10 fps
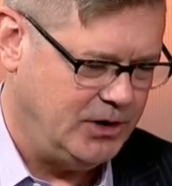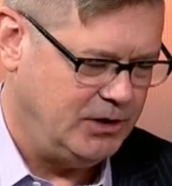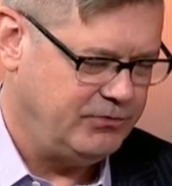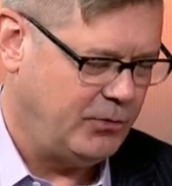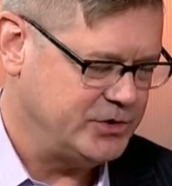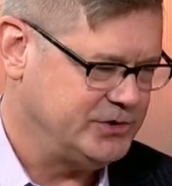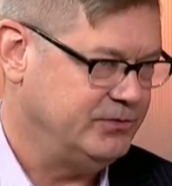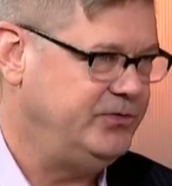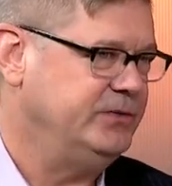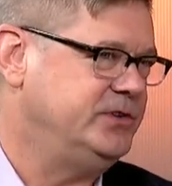a Fortune
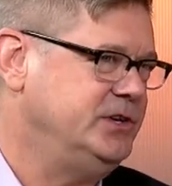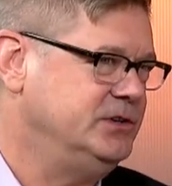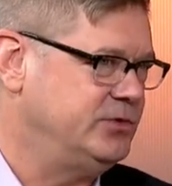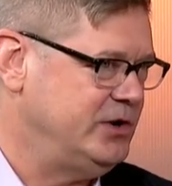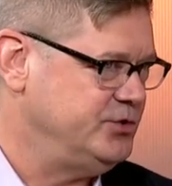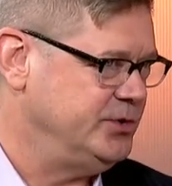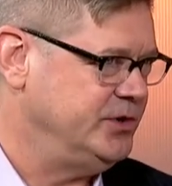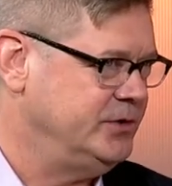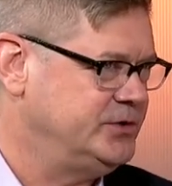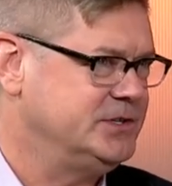50
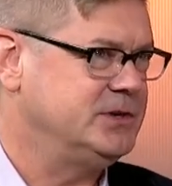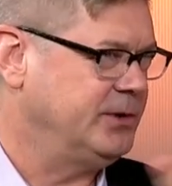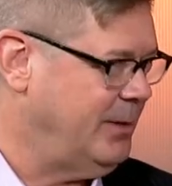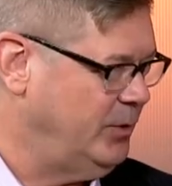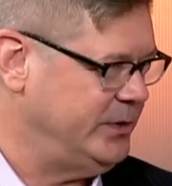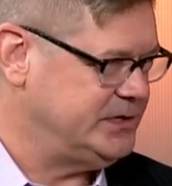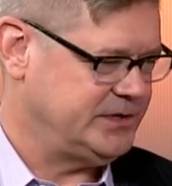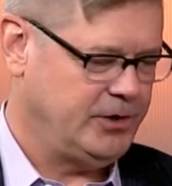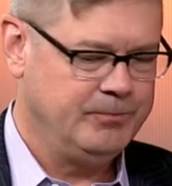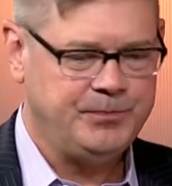treasurer just a couple weeks
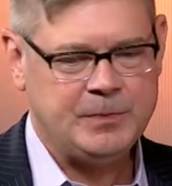ago,